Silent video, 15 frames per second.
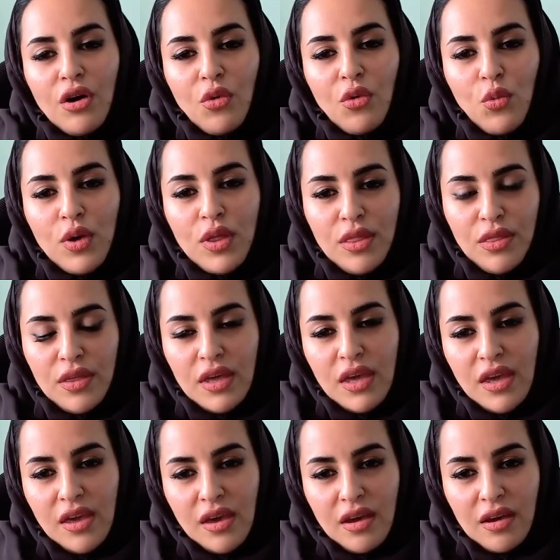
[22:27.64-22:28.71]
with
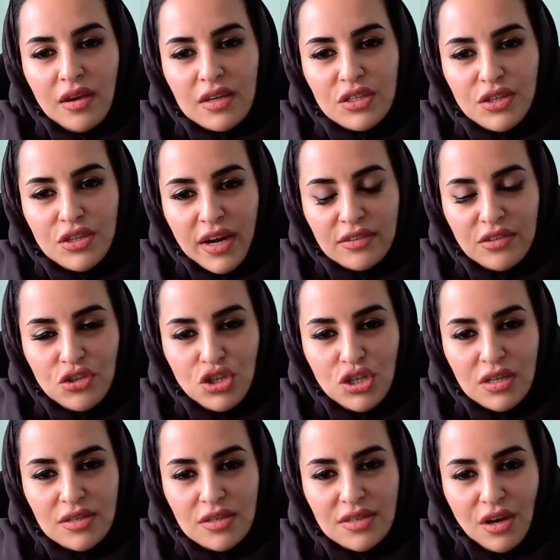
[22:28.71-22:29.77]
the
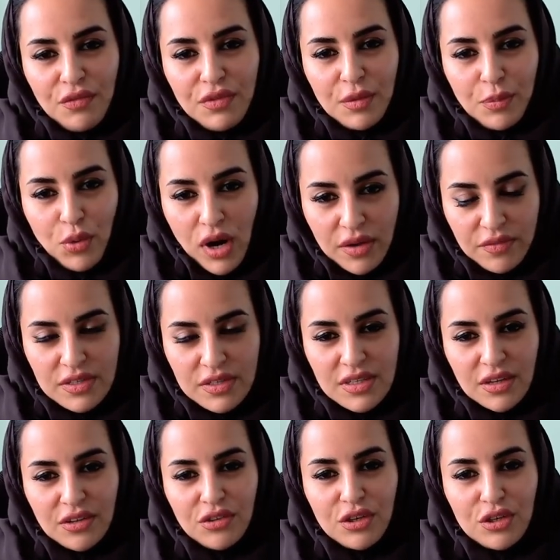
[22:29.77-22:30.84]
strategies of the private
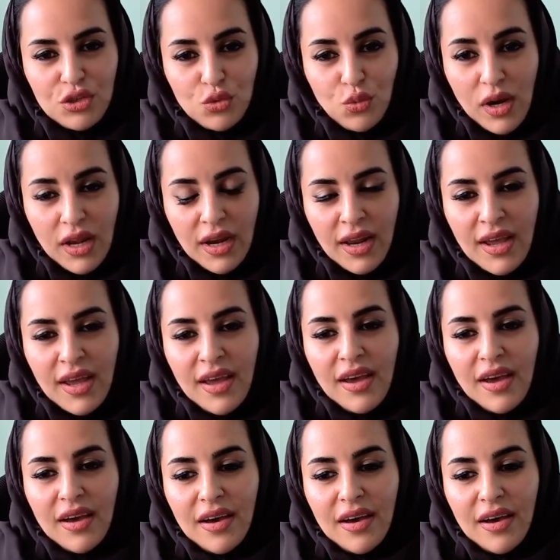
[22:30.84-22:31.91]
sector as well.
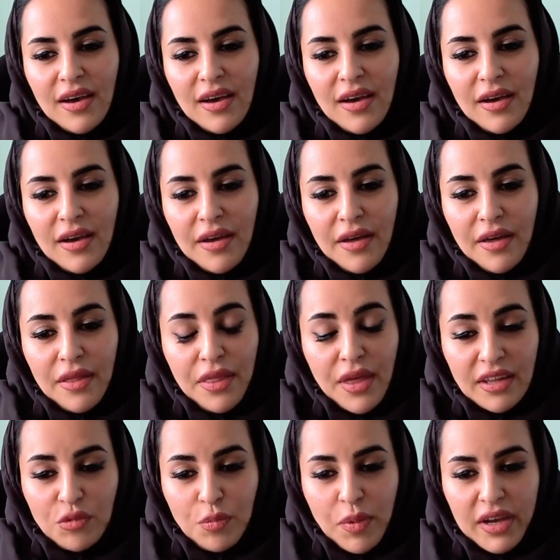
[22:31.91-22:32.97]
That
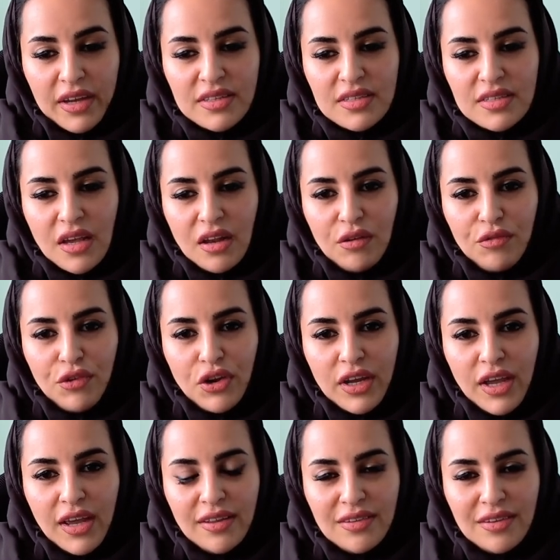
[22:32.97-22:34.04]
by itself
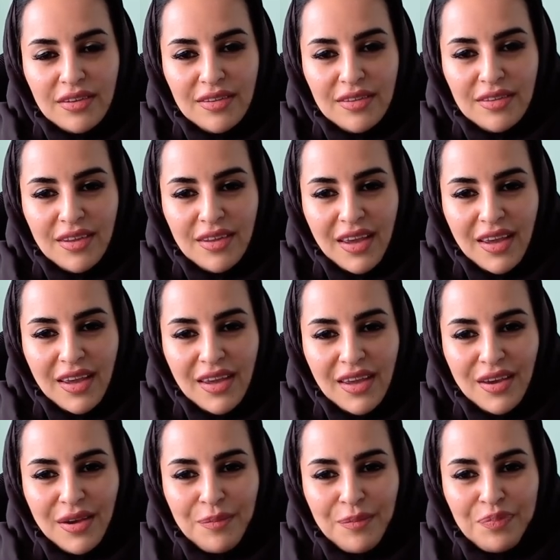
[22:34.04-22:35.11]
created
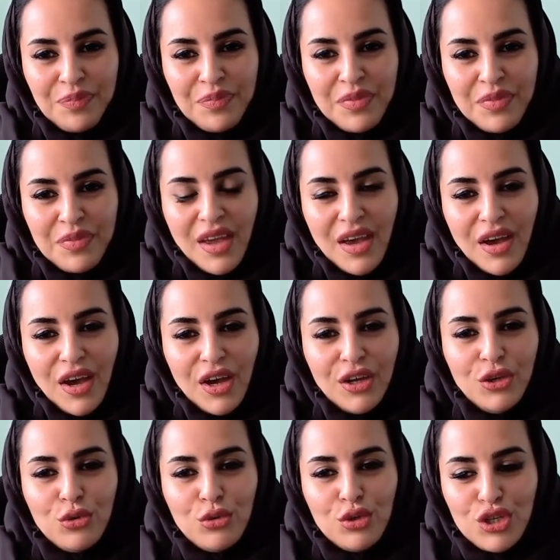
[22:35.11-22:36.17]
a huge
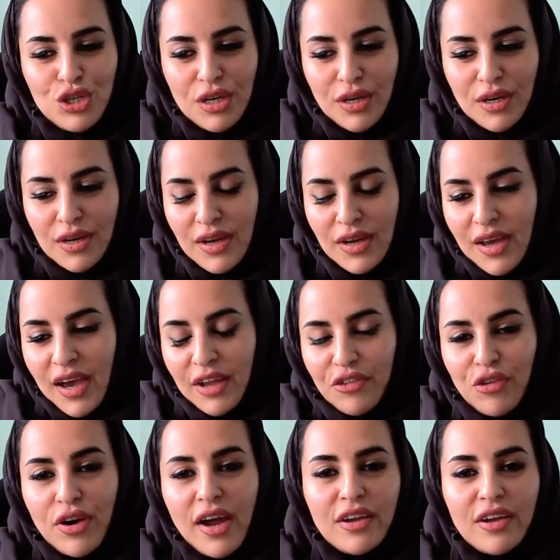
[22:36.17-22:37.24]

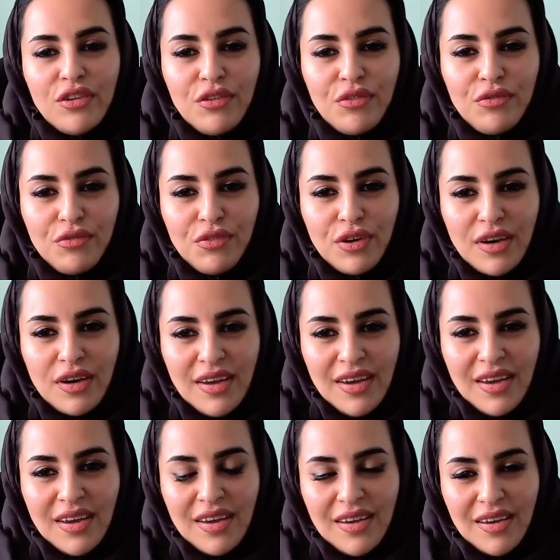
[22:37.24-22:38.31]
attractive
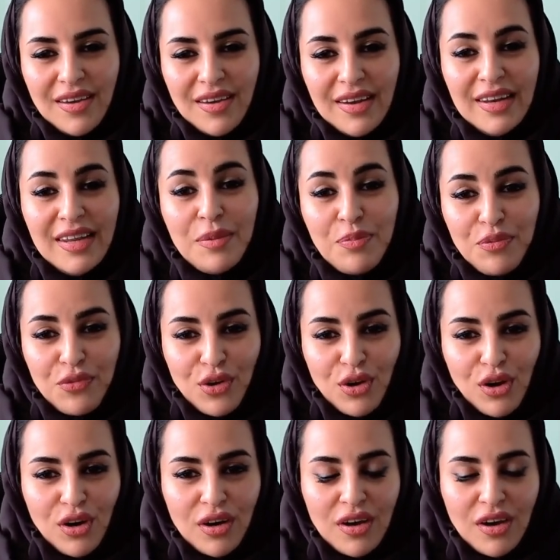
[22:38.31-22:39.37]

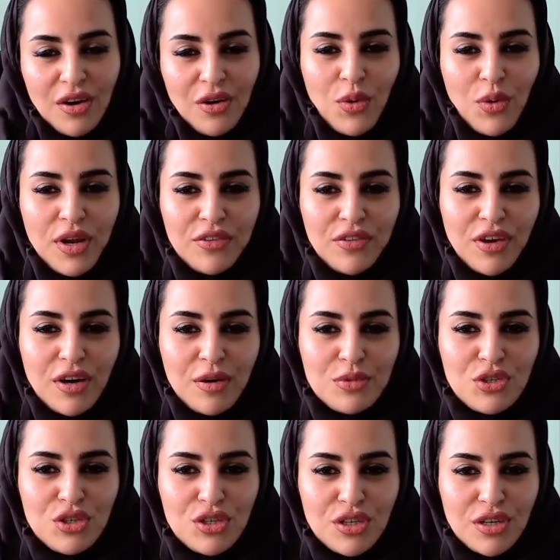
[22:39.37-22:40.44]
leapfrog when it
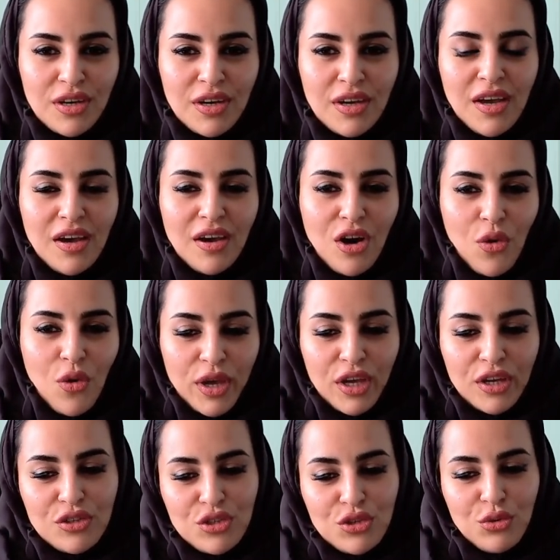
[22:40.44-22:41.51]
comes to going
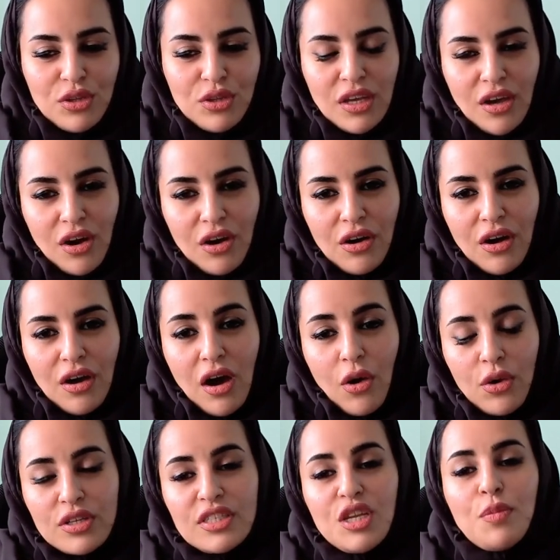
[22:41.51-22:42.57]
into the or
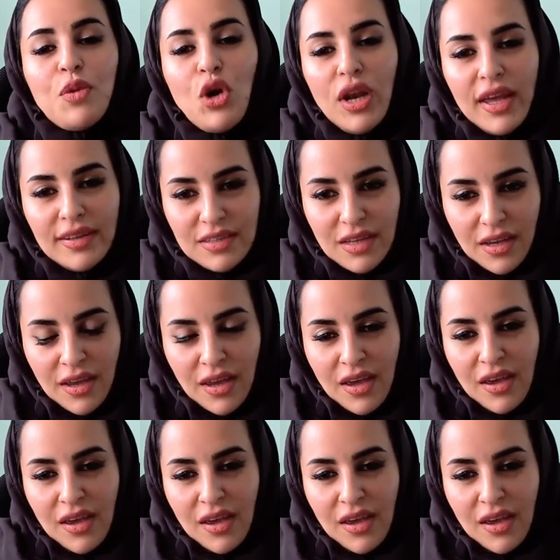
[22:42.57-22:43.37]
stimulating